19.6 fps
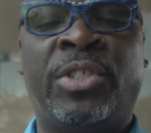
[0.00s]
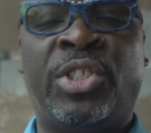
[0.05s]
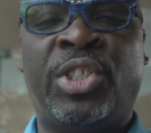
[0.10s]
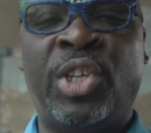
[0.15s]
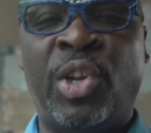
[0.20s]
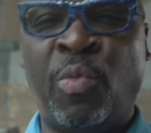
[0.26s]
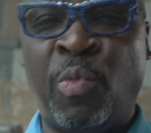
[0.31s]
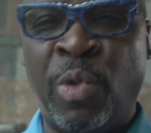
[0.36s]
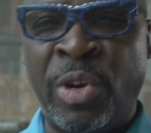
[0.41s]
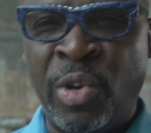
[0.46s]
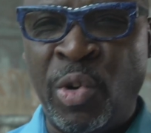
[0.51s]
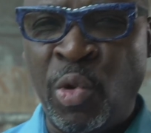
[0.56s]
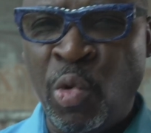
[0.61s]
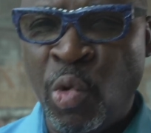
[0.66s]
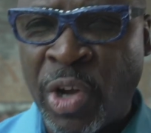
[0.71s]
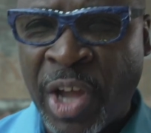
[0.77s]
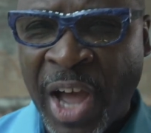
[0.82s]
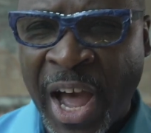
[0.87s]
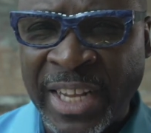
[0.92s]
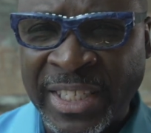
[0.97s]
so that when new
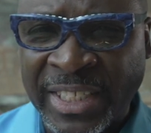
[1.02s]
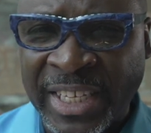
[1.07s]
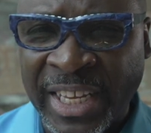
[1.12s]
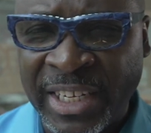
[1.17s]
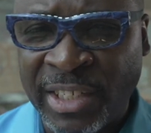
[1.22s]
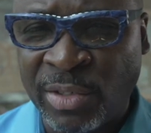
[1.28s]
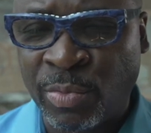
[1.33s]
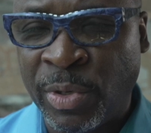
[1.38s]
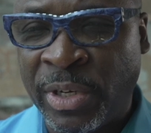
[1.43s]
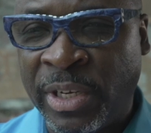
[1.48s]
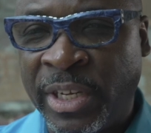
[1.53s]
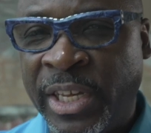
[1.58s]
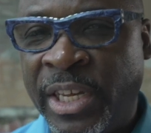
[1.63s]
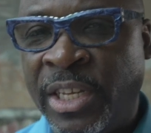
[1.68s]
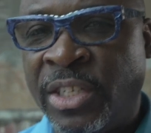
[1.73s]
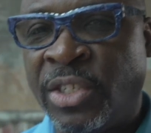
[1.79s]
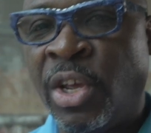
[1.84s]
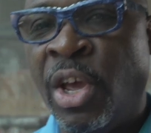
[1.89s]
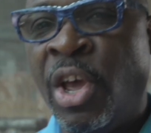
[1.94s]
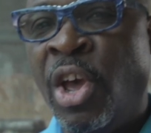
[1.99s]
content is
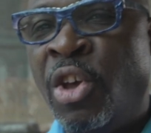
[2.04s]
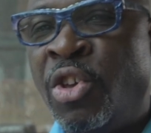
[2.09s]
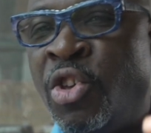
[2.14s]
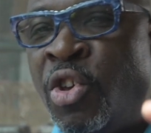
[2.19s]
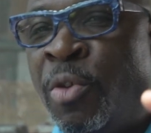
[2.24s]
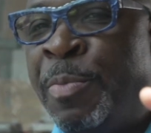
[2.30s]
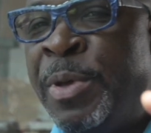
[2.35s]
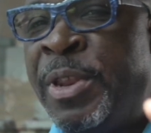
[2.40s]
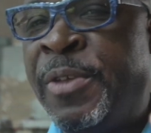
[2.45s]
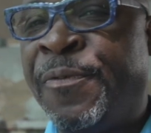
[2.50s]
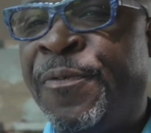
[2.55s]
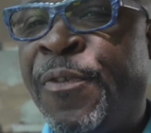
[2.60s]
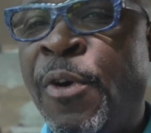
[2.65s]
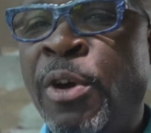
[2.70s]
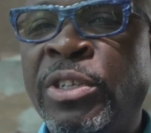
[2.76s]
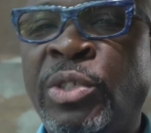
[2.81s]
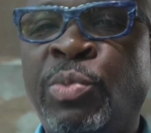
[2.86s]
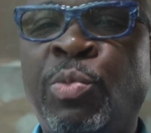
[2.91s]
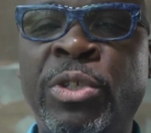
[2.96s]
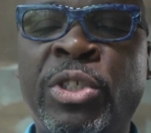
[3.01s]
released, you'll be the
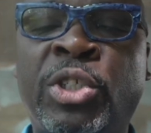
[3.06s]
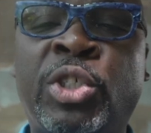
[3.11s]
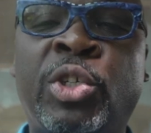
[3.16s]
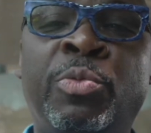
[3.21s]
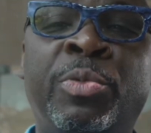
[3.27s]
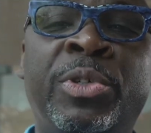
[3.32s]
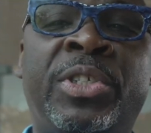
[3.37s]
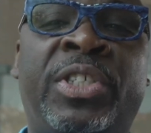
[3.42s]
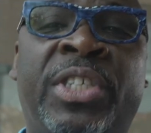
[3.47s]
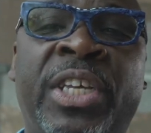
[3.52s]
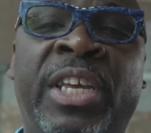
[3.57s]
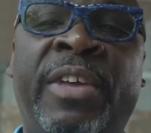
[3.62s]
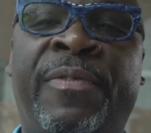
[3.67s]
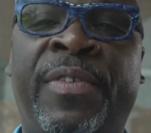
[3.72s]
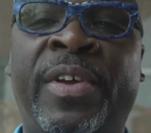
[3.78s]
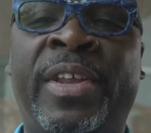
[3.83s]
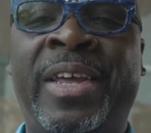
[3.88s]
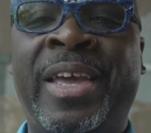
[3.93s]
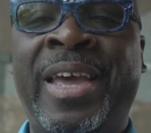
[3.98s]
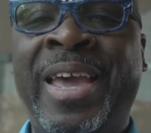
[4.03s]
first ones to receive
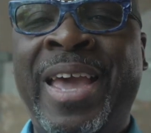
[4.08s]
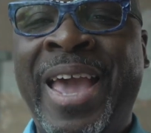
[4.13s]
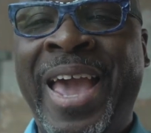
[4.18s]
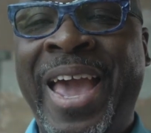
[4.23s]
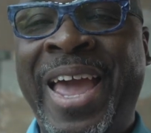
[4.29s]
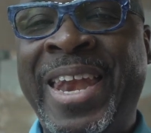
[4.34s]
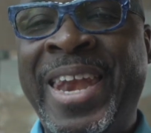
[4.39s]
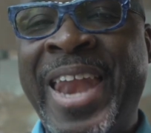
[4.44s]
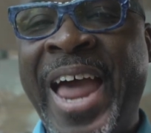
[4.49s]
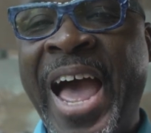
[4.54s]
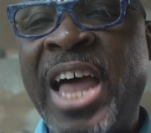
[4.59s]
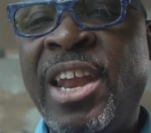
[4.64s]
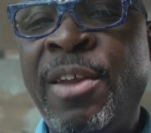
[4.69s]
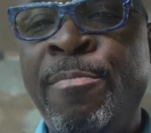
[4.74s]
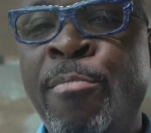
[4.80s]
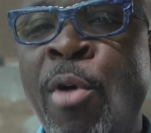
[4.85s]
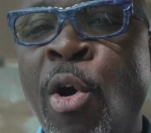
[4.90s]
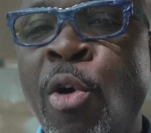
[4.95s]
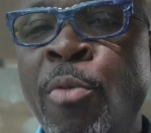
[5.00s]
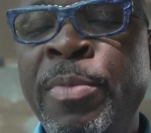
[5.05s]
it. And now the
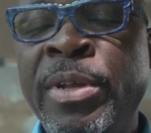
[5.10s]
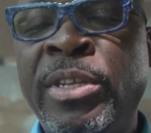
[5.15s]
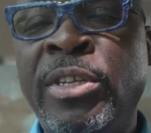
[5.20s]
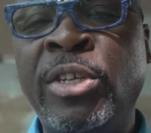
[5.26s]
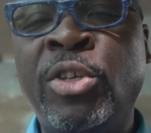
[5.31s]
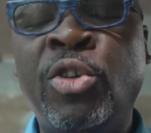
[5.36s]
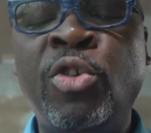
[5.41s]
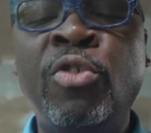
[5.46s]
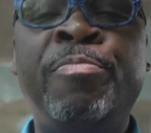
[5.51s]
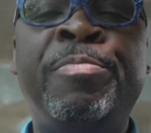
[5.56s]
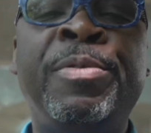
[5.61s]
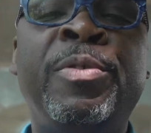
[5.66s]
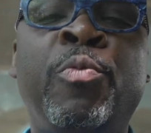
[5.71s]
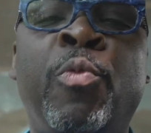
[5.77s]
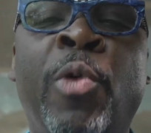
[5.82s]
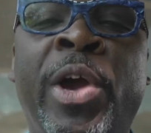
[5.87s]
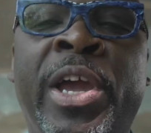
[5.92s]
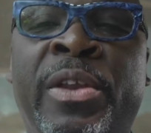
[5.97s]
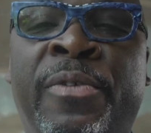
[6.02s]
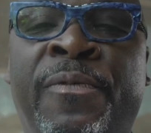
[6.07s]
moment that you've been
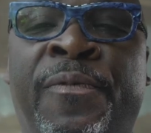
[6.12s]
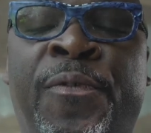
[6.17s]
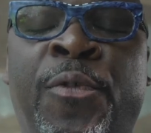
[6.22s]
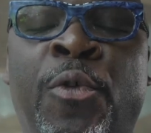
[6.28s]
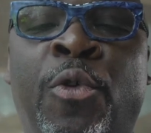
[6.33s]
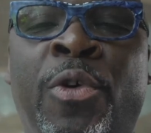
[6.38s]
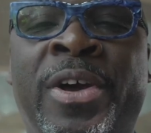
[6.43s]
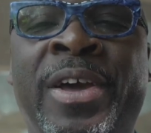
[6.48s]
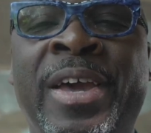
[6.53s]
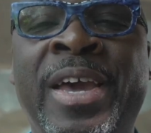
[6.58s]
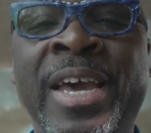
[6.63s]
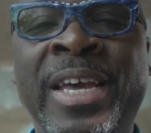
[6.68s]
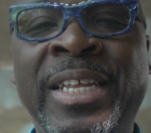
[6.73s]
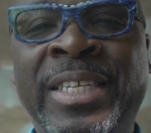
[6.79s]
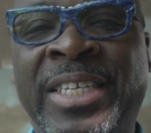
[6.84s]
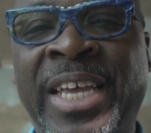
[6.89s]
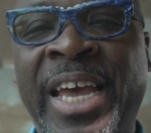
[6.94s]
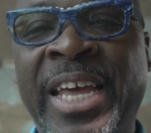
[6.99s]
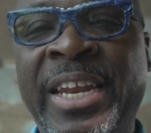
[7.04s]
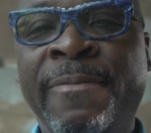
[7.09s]
waiting for,
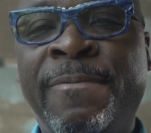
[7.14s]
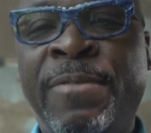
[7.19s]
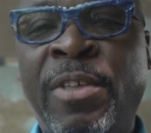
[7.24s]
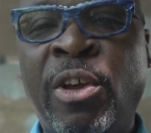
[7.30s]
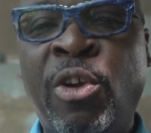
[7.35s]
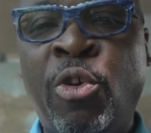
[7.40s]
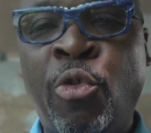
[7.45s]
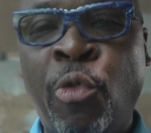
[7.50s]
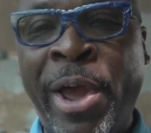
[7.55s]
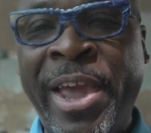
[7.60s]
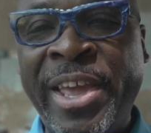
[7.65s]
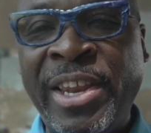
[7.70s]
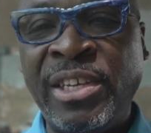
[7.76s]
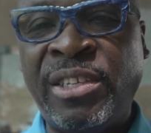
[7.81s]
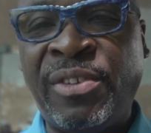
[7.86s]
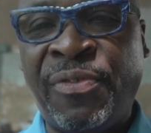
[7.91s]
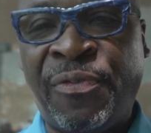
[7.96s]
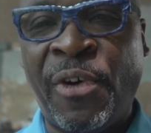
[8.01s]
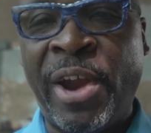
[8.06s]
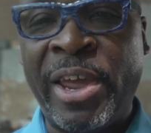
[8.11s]
10 of the
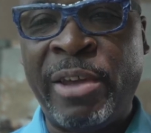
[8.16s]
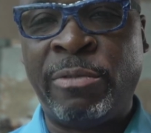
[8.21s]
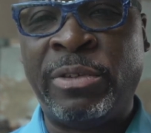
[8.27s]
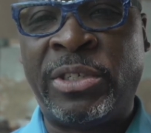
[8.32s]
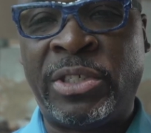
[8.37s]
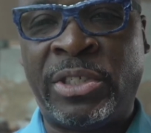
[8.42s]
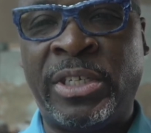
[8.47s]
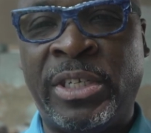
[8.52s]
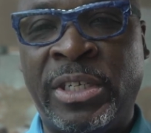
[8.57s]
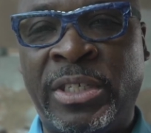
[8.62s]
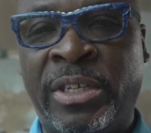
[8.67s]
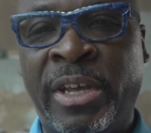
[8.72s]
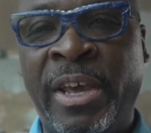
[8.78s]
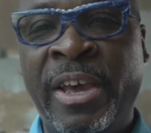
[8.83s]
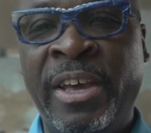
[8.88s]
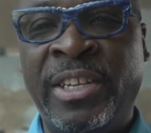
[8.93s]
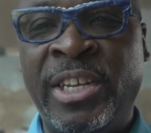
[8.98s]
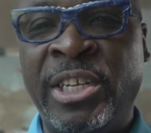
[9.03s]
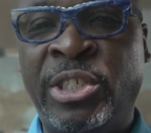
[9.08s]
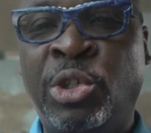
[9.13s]
greatest fragrances
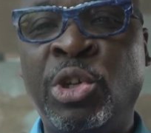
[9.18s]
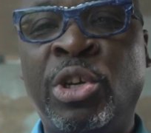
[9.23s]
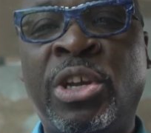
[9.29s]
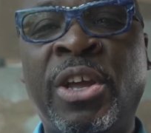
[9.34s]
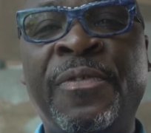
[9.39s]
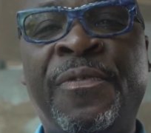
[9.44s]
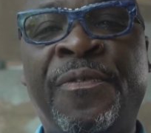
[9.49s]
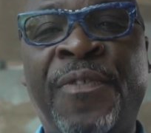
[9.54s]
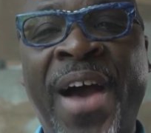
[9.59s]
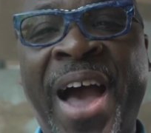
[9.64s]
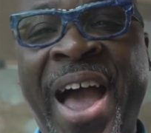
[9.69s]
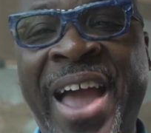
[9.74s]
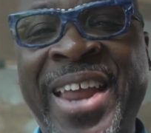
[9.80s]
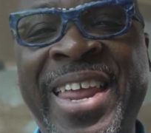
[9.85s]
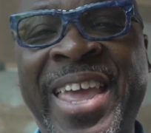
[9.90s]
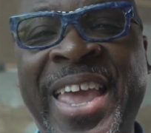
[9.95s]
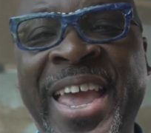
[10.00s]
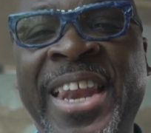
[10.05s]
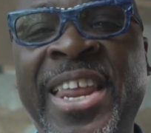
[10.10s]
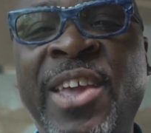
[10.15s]
that you can find
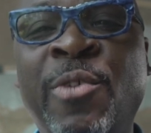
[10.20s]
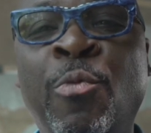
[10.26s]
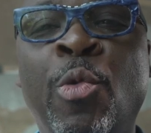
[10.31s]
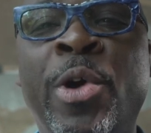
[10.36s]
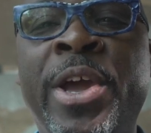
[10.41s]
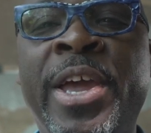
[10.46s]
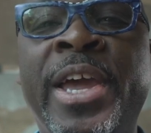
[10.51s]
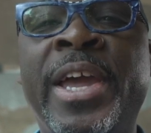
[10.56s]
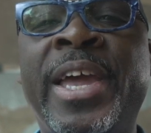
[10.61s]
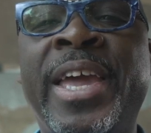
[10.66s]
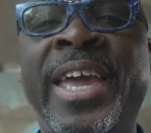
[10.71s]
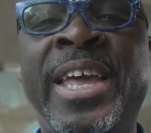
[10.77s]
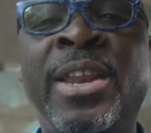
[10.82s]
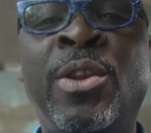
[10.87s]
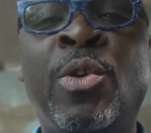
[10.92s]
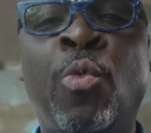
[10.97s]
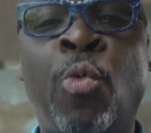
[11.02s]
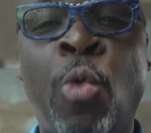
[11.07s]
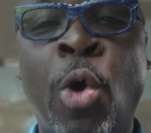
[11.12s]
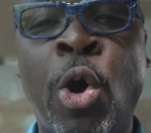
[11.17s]
anywhere in
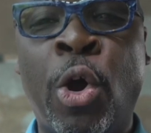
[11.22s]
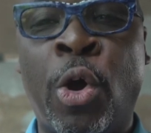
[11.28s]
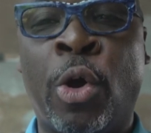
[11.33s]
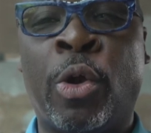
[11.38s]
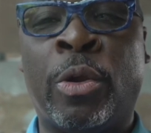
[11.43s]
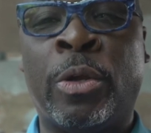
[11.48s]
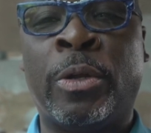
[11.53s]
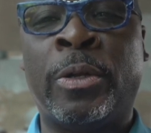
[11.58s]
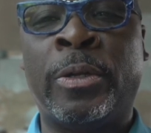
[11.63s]
the world.